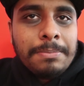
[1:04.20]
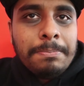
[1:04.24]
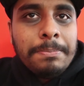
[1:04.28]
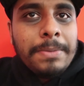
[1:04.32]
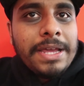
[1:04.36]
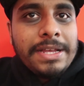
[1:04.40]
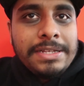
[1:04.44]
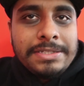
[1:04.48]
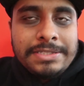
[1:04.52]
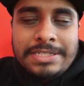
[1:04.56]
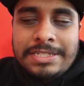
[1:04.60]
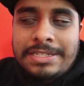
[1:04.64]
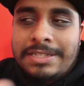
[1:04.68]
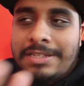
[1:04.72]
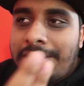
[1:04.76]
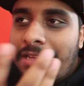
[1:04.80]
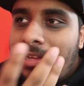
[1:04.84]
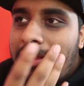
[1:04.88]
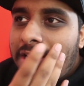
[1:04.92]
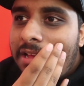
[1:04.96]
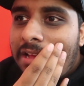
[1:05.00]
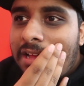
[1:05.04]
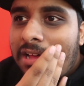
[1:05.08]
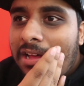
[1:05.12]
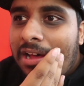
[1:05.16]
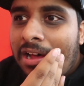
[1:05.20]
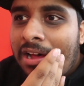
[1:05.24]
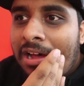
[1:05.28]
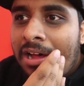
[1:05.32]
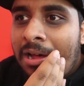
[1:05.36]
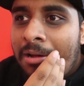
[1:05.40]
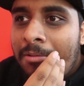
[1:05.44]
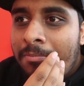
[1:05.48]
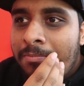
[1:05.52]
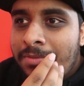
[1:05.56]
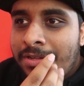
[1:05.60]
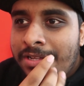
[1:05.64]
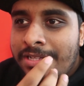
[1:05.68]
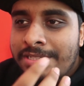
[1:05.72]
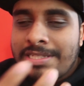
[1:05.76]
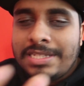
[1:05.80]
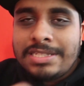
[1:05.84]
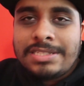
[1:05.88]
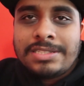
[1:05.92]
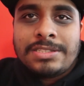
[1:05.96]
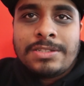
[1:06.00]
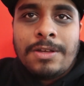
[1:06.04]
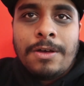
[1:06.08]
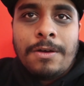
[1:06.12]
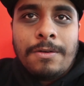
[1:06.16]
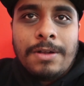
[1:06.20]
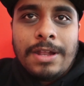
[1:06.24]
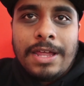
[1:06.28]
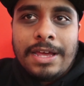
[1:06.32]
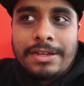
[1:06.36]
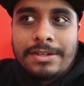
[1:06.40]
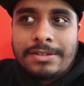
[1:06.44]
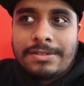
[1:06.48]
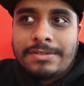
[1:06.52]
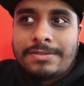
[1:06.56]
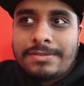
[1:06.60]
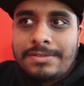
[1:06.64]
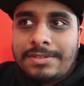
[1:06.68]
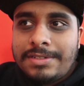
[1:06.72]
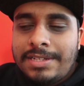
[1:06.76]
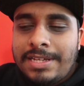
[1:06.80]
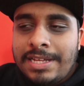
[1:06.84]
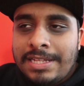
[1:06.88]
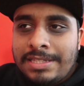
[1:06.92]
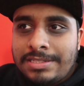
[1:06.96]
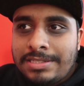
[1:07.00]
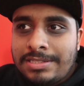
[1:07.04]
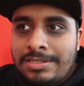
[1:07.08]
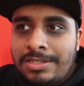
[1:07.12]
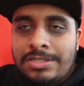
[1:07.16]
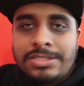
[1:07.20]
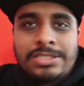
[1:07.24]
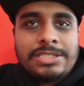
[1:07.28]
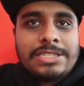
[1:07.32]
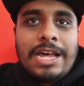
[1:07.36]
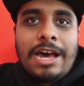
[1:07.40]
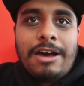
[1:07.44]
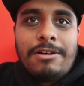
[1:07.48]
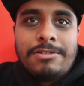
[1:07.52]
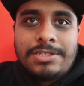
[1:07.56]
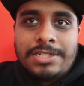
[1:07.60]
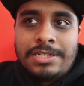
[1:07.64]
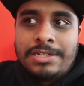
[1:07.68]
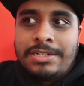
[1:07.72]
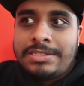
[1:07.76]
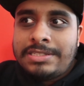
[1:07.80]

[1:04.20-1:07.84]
amazing, because it's so like, it's nostalgia.